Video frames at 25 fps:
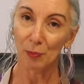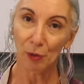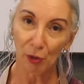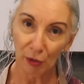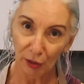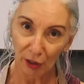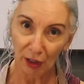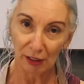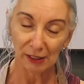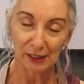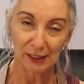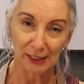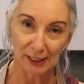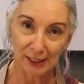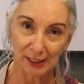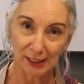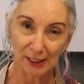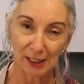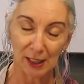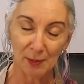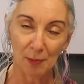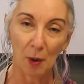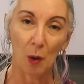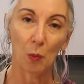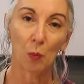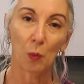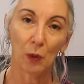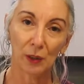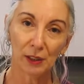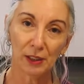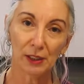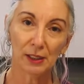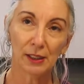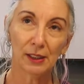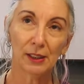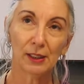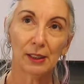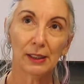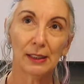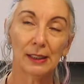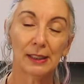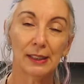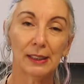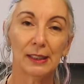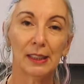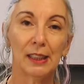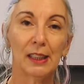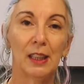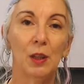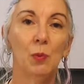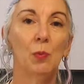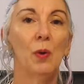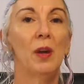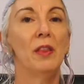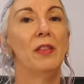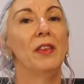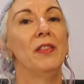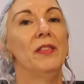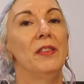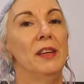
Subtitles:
not going to steam. I wanted to see whether